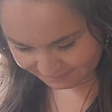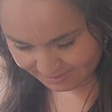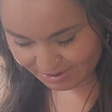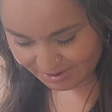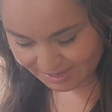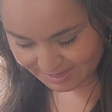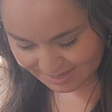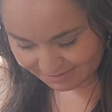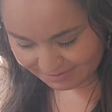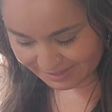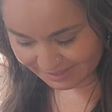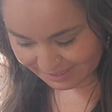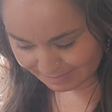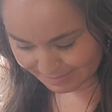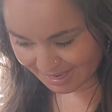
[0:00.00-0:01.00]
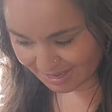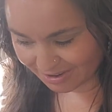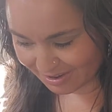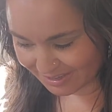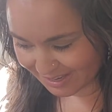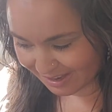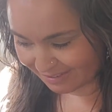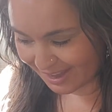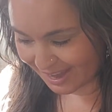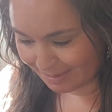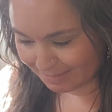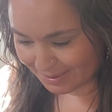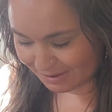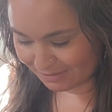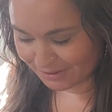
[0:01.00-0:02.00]
You can definitely make yourself
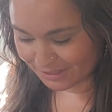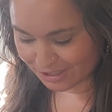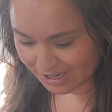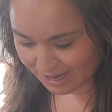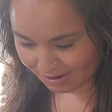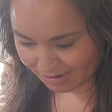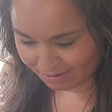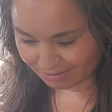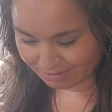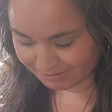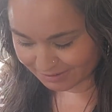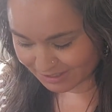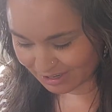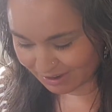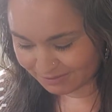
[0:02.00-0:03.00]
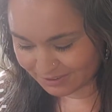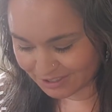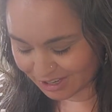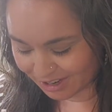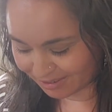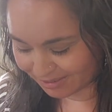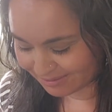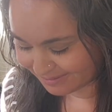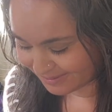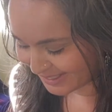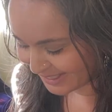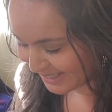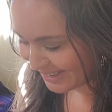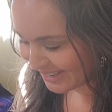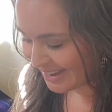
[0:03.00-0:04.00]
happy, for show, for show, for show.
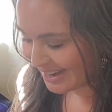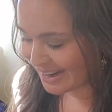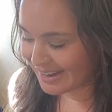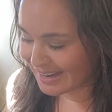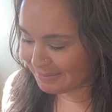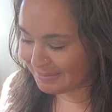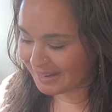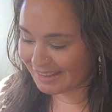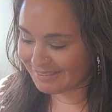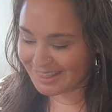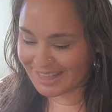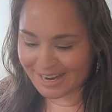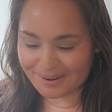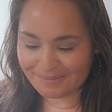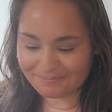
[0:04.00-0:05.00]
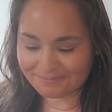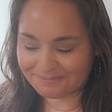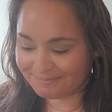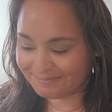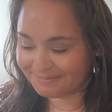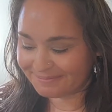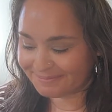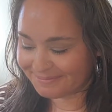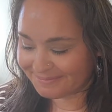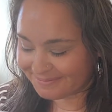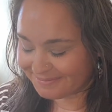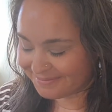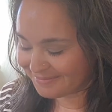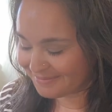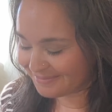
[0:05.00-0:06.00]
All right, I'm gonna leave it there.
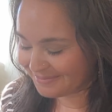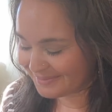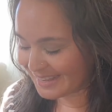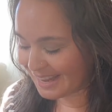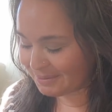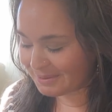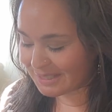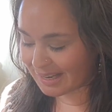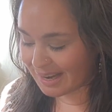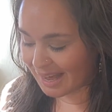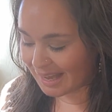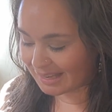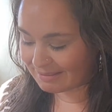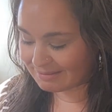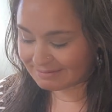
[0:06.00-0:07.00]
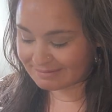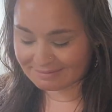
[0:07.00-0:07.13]
That was a lot.